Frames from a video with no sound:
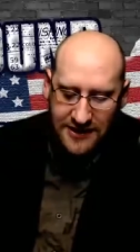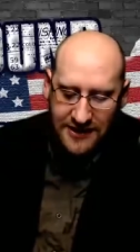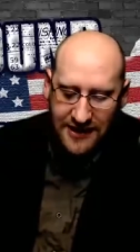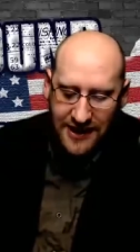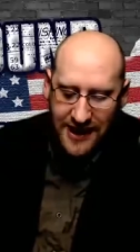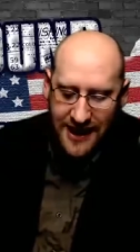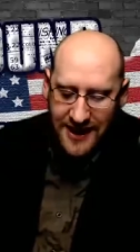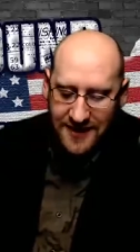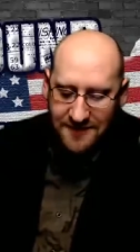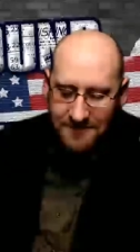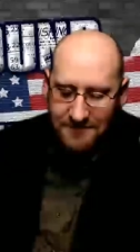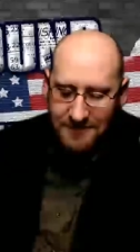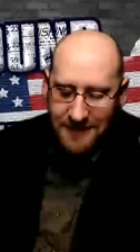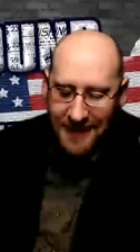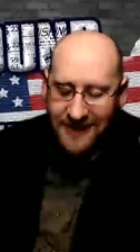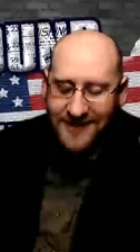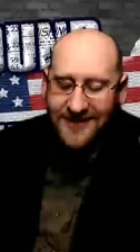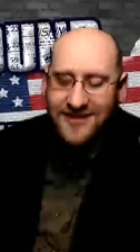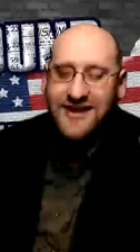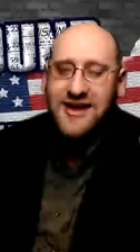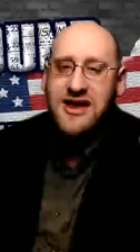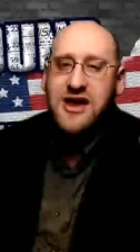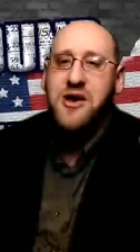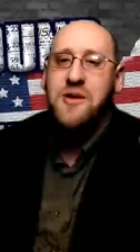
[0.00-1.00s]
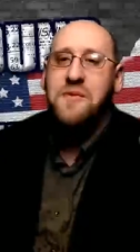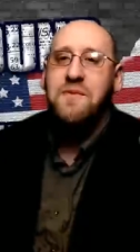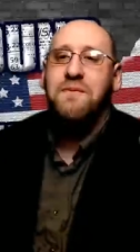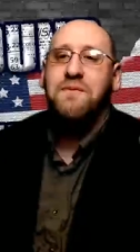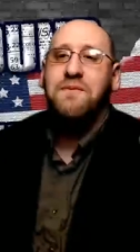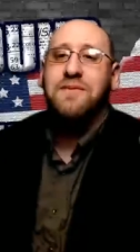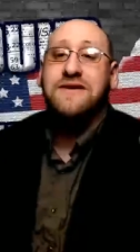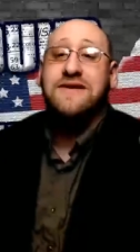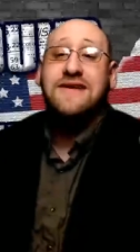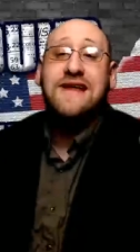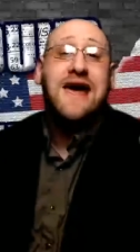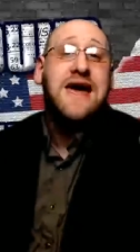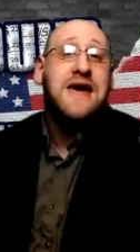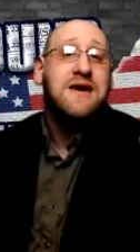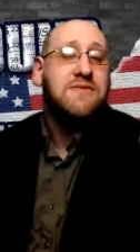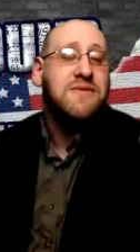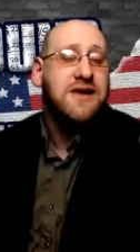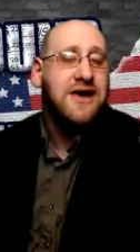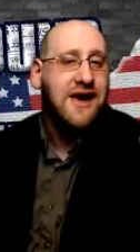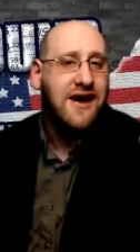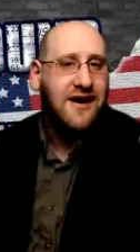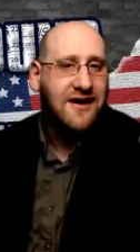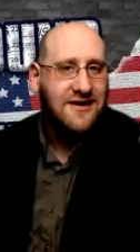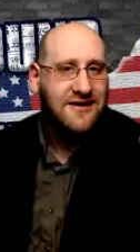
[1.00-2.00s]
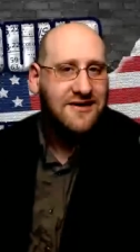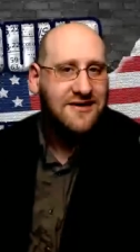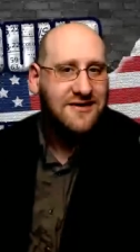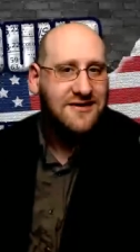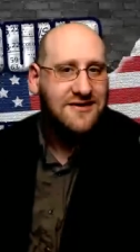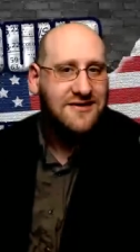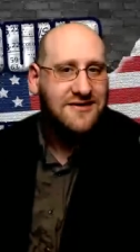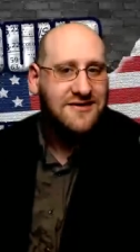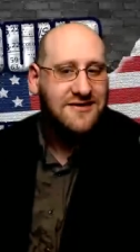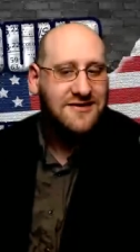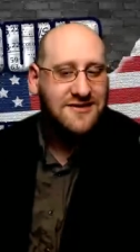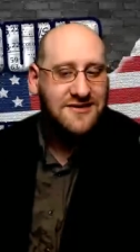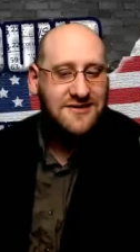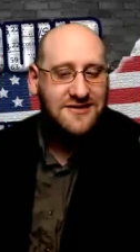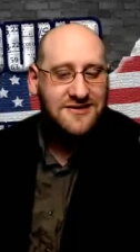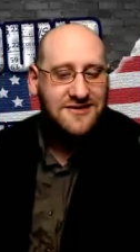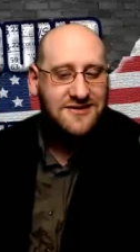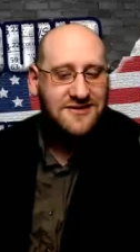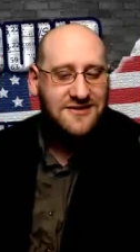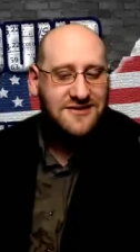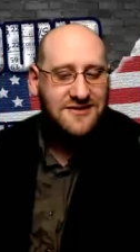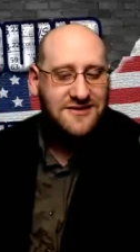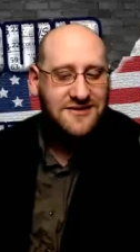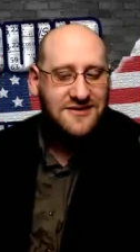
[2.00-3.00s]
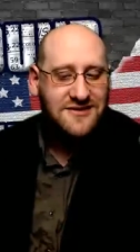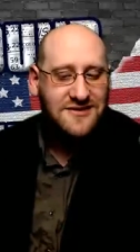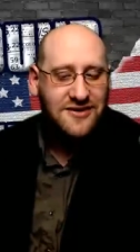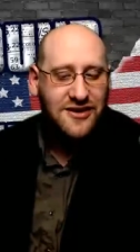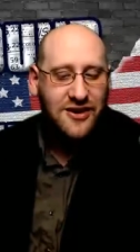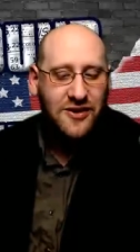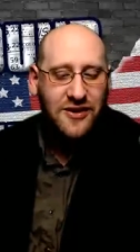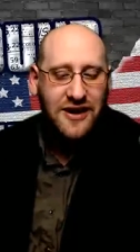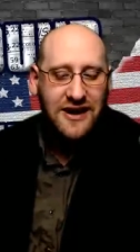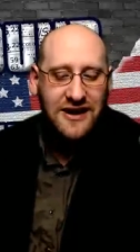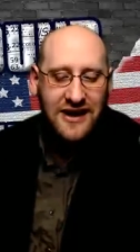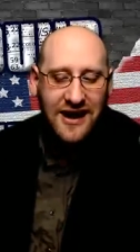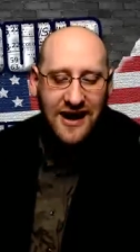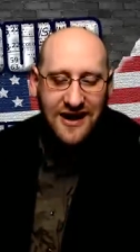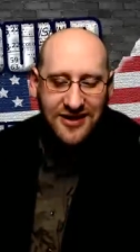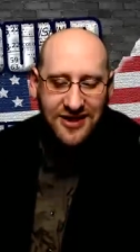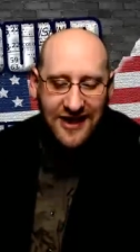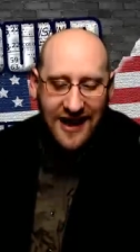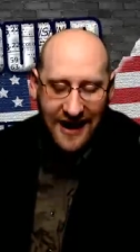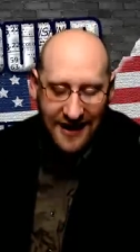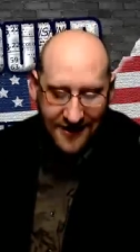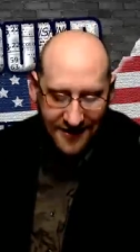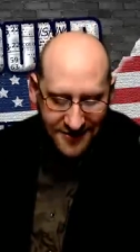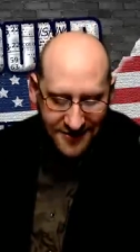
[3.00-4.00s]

and Mexiopotamia." Oh, I like that.